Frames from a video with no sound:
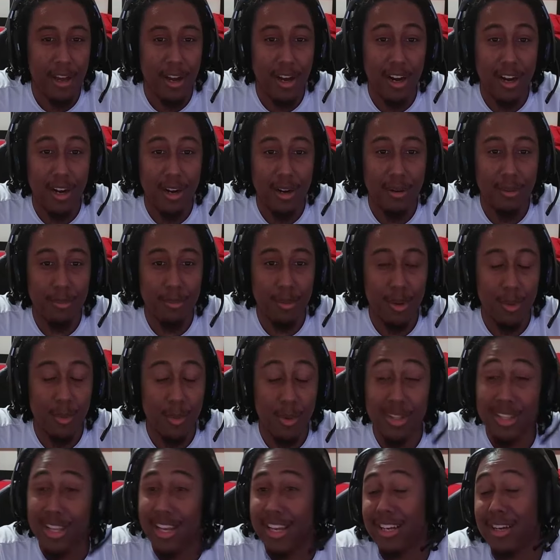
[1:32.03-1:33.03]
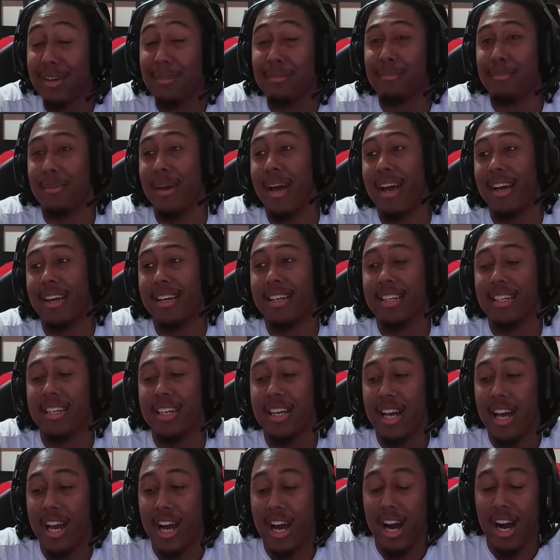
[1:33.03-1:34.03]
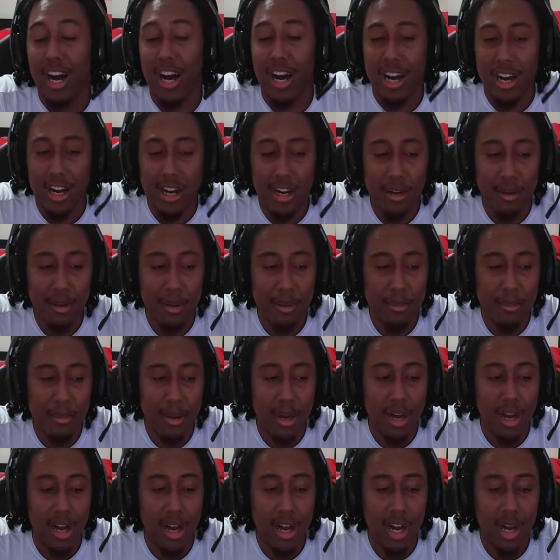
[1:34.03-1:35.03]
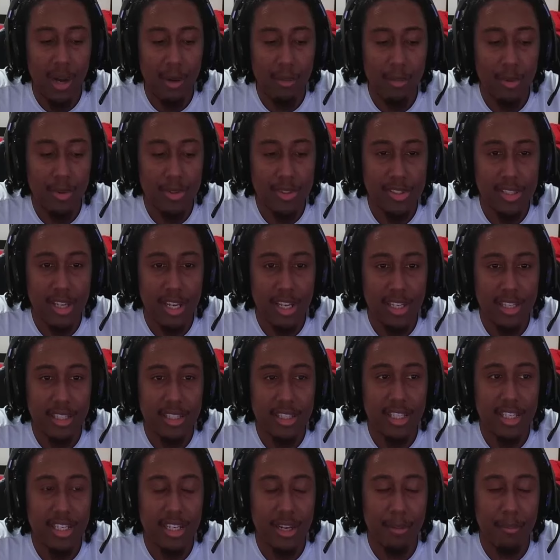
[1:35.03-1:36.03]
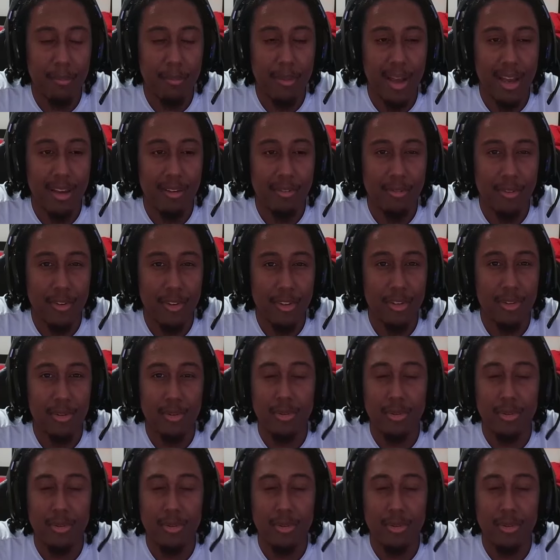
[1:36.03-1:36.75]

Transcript: Um, will I come back? Um, I'll most likely come back for the